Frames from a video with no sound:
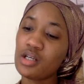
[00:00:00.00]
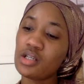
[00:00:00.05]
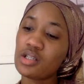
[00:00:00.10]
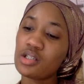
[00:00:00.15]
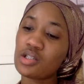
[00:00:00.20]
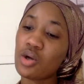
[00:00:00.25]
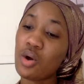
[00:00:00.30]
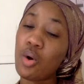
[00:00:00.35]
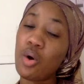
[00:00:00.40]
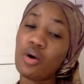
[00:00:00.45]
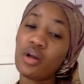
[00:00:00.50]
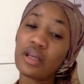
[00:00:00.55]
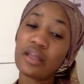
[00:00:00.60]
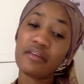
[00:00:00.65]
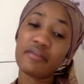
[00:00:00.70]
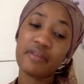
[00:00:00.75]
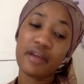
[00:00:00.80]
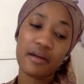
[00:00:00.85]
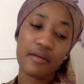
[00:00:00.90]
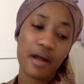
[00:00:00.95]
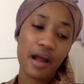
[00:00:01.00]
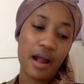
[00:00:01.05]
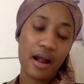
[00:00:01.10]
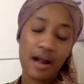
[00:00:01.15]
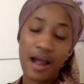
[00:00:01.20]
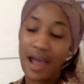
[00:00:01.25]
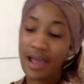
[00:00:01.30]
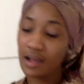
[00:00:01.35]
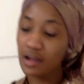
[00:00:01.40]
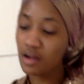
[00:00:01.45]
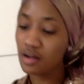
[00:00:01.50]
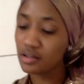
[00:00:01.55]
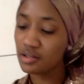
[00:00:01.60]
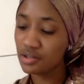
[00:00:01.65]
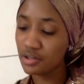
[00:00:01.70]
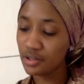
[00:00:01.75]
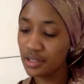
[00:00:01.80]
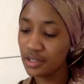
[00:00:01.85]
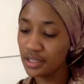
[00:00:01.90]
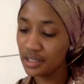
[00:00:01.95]
So Oliveira, I got
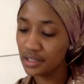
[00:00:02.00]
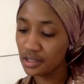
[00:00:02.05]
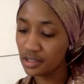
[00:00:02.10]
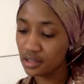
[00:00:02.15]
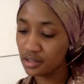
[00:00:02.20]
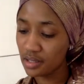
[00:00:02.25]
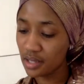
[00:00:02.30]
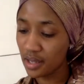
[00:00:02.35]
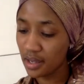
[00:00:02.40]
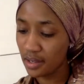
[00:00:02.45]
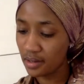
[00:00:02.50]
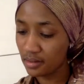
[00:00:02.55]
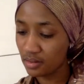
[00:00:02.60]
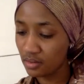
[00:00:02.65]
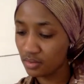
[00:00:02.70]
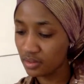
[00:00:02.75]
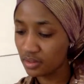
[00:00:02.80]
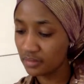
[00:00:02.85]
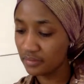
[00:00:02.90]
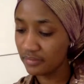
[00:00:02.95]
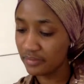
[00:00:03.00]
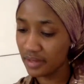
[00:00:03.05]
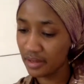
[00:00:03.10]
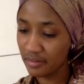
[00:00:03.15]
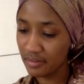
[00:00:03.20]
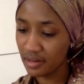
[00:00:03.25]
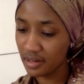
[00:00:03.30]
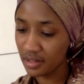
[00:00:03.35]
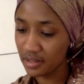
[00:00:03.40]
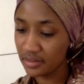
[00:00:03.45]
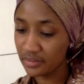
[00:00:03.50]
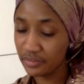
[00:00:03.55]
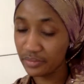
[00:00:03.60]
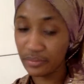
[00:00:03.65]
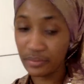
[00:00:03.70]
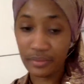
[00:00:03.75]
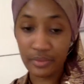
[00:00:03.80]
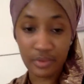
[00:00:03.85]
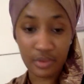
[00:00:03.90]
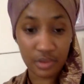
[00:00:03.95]
to hear that Oliveira is
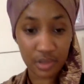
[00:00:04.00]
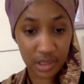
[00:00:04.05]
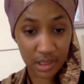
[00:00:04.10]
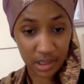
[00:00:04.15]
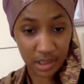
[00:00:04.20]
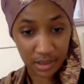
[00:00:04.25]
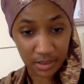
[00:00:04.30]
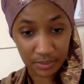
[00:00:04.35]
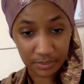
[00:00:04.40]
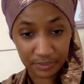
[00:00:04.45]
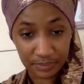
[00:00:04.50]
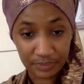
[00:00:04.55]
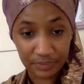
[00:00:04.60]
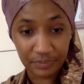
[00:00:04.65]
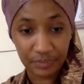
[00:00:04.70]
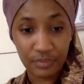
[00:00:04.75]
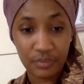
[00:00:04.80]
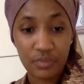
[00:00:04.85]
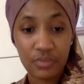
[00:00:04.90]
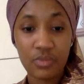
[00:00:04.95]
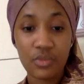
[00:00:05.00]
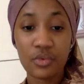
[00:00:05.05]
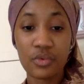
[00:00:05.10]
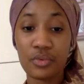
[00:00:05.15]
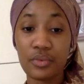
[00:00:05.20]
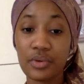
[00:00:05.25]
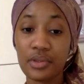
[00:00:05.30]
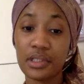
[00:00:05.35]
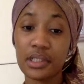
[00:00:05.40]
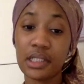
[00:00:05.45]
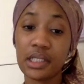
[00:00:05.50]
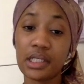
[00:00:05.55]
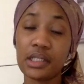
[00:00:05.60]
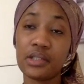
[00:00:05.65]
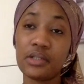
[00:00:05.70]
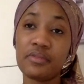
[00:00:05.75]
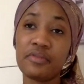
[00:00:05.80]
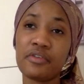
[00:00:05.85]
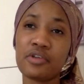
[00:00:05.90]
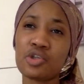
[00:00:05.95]
really, really
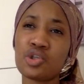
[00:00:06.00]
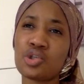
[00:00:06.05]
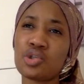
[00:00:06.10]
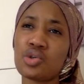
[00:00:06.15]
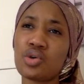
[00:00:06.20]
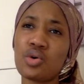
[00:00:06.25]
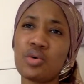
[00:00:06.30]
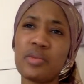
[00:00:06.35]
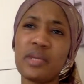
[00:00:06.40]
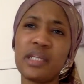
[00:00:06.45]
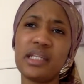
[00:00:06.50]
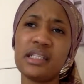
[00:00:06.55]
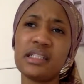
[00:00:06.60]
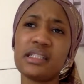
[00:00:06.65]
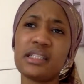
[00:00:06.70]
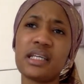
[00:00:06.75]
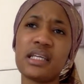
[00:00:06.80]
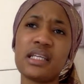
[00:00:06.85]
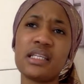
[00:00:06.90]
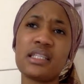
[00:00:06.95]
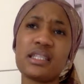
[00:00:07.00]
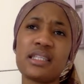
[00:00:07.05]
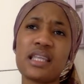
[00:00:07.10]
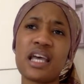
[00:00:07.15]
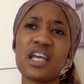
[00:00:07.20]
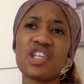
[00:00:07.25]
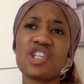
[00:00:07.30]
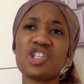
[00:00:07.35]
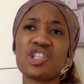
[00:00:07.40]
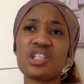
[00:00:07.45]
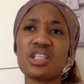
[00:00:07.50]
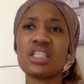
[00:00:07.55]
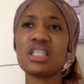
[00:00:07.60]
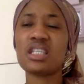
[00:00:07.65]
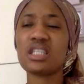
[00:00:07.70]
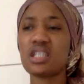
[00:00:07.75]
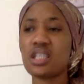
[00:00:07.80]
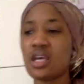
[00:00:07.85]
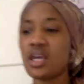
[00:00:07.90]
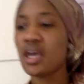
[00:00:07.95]
good for so many things, not
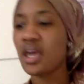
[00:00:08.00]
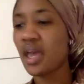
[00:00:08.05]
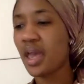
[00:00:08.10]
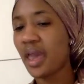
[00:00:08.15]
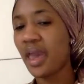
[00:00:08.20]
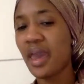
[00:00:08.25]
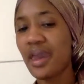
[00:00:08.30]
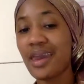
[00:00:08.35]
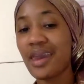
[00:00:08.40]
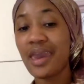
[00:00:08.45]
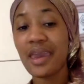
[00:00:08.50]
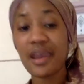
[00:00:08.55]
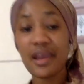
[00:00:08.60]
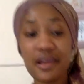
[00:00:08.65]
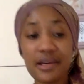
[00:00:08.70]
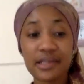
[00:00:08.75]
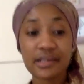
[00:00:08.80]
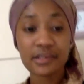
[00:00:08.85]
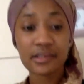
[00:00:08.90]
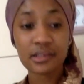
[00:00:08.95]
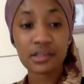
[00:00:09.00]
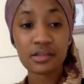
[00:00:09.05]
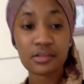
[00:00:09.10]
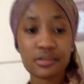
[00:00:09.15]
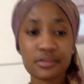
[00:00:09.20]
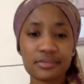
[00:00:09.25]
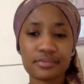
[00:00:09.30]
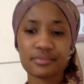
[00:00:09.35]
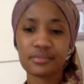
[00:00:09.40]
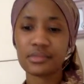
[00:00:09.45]
just hair.